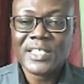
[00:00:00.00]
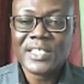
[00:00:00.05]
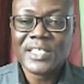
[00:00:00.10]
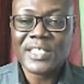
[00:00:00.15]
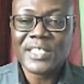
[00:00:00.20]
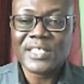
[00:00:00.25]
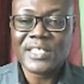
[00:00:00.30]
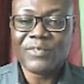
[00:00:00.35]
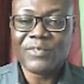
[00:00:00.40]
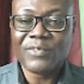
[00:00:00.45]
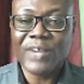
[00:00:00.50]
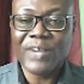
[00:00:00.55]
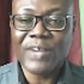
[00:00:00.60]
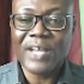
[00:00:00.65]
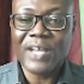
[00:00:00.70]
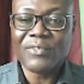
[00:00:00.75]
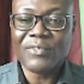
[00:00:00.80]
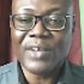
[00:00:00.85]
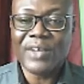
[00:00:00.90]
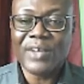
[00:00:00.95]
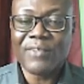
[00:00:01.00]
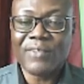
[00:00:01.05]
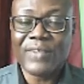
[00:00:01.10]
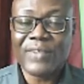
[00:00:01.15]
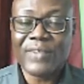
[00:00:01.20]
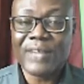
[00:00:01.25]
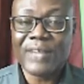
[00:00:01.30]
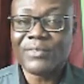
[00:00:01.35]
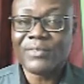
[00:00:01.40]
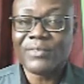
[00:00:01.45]
35 and
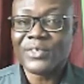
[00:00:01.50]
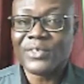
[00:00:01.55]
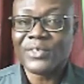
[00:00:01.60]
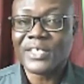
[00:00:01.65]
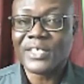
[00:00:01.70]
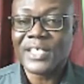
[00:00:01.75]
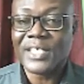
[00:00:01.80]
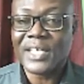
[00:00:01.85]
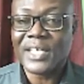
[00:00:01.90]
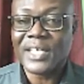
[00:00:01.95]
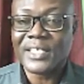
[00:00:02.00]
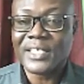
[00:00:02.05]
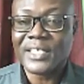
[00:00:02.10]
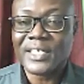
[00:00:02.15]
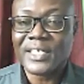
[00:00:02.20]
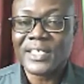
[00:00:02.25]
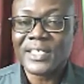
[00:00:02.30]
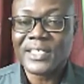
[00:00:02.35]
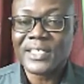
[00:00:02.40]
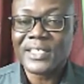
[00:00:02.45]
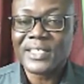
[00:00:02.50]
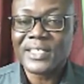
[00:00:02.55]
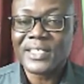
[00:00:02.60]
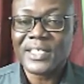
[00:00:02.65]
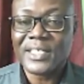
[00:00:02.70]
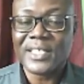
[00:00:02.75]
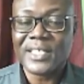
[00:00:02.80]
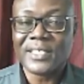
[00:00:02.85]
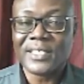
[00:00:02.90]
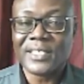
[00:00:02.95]

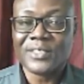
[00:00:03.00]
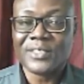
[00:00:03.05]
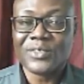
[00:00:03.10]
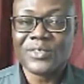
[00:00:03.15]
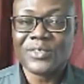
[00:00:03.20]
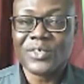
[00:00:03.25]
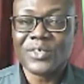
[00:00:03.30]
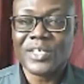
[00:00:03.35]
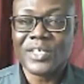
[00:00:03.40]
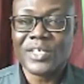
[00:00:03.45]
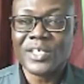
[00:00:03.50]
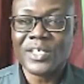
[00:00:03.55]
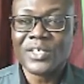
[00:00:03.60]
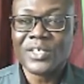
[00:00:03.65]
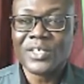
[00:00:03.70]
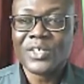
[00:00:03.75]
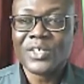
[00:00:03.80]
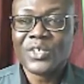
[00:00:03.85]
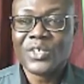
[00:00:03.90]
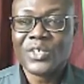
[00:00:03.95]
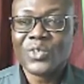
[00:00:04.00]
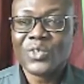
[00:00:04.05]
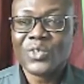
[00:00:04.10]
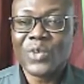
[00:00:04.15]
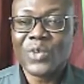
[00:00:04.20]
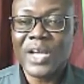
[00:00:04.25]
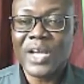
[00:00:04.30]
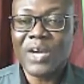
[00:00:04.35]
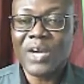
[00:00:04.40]
510. Okay, you can